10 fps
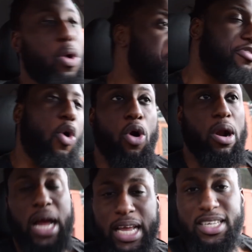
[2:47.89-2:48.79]
Well,
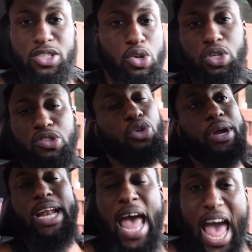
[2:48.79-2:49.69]
four, I guess, two,
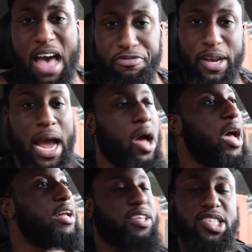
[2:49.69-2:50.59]
three and a half now.
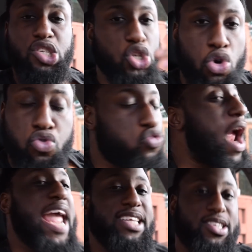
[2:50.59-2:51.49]
This is
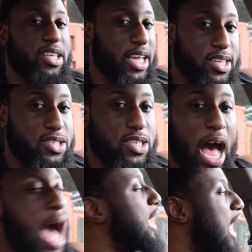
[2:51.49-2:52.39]
craziness.
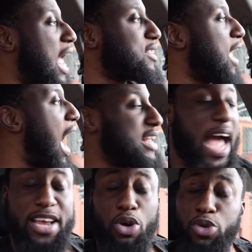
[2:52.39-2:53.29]
I, I,
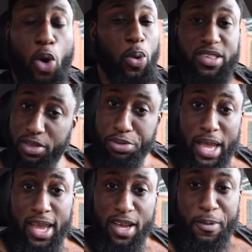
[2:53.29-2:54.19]
I, I don't know what to
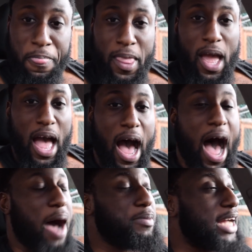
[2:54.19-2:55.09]
think.
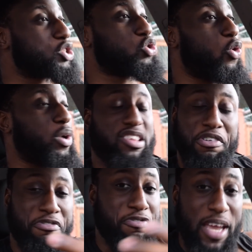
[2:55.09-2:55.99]
I'm not sure what
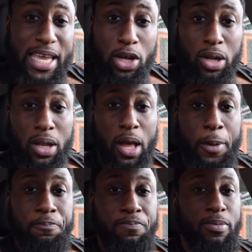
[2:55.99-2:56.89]
to feel
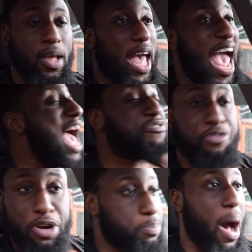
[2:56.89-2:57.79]

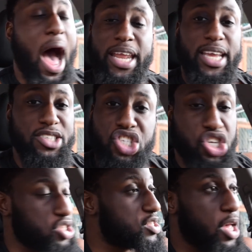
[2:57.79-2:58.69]
everybody is
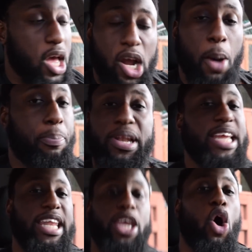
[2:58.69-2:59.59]
just
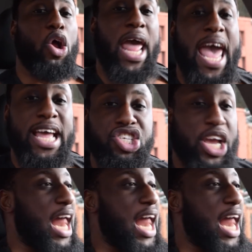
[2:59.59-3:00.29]
completely on edge.